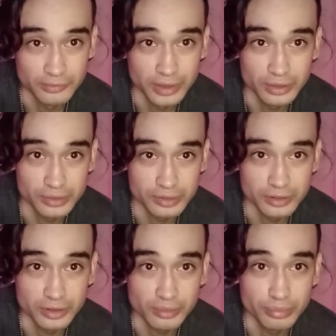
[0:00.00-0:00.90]
videos
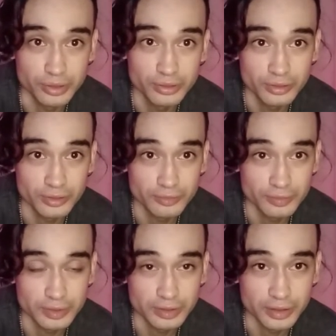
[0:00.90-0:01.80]
on your computer,
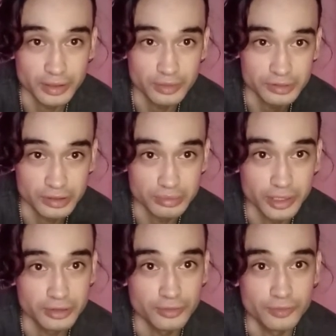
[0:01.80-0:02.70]
like I was
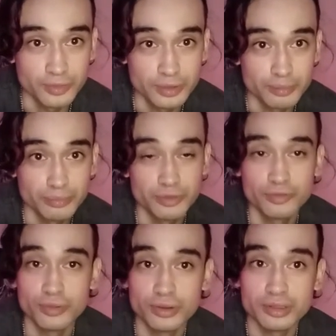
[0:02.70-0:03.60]
explaining
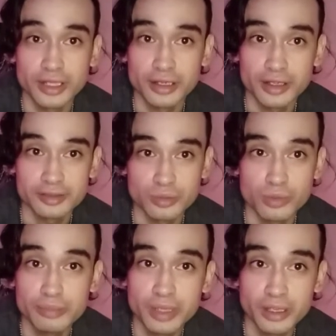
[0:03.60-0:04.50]
before, like as a
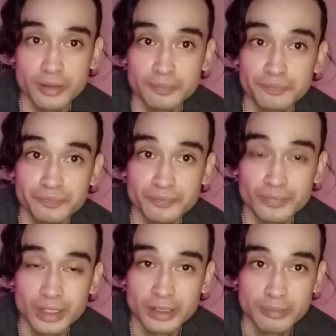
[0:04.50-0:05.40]
webcam,
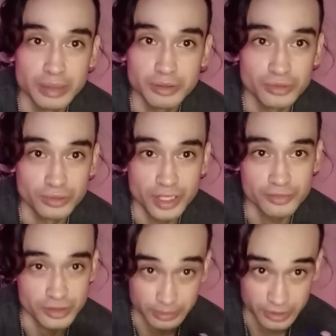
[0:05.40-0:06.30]
maybe you're doing
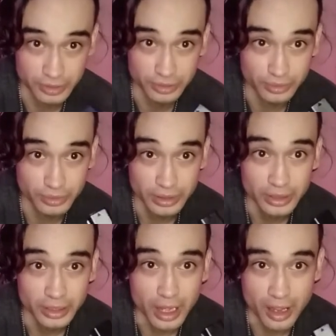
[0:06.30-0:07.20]
live streams too,
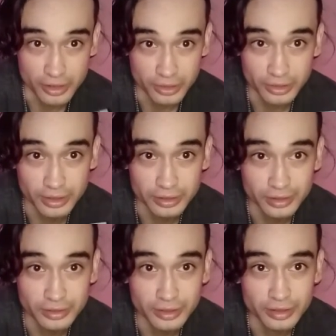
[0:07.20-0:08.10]
you're gonna
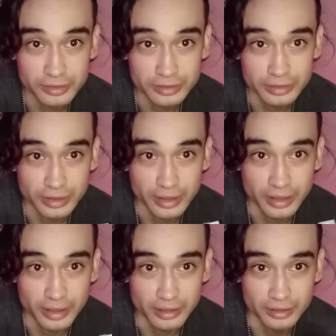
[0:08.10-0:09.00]
need this.
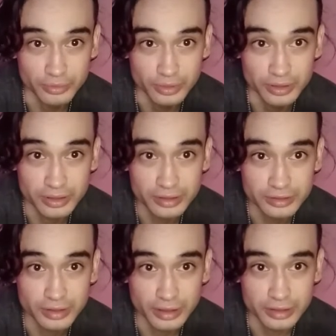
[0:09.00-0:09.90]
And what this
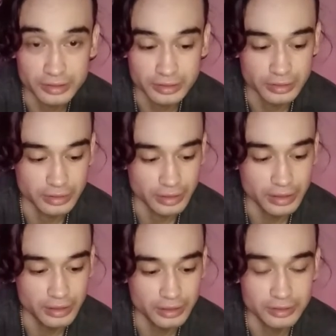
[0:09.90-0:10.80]
does
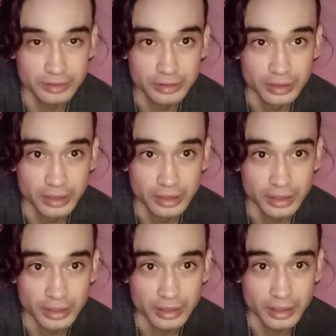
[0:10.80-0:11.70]
is
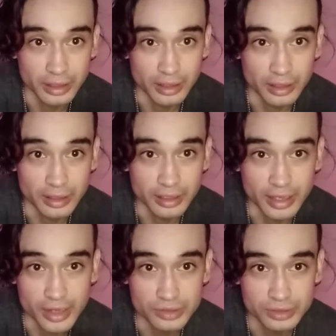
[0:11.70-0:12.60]

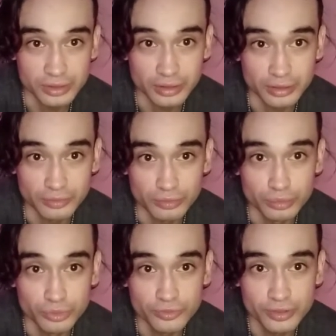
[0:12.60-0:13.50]
allows you to
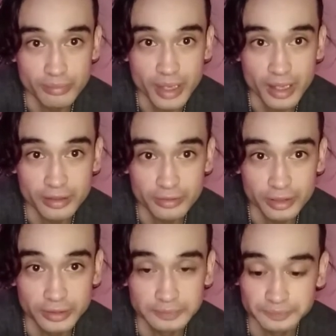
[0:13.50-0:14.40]
remove the battery,